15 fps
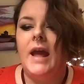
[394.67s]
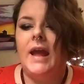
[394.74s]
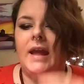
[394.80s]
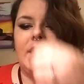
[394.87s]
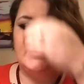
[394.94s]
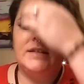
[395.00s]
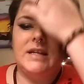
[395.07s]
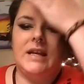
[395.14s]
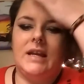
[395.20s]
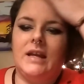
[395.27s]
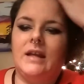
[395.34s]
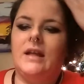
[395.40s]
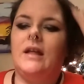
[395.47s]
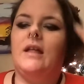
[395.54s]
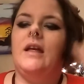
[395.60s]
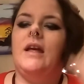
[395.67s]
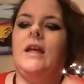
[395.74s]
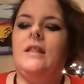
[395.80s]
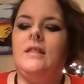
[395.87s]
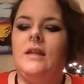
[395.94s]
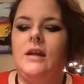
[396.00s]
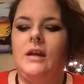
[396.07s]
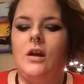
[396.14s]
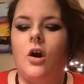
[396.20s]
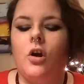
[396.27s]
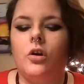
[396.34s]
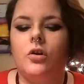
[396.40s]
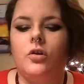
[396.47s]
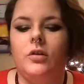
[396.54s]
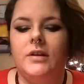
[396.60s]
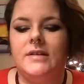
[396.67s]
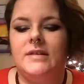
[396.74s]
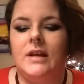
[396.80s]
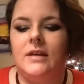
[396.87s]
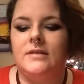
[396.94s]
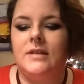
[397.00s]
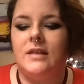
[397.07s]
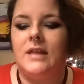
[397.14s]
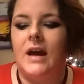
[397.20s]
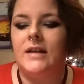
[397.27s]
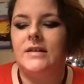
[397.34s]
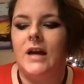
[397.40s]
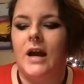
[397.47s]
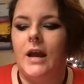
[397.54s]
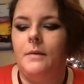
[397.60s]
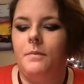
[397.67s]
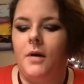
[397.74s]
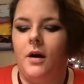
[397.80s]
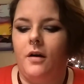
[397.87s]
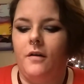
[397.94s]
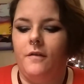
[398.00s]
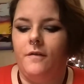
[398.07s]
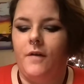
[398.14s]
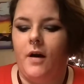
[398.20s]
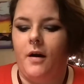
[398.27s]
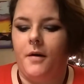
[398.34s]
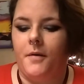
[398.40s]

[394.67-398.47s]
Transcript: And in the article it says that type of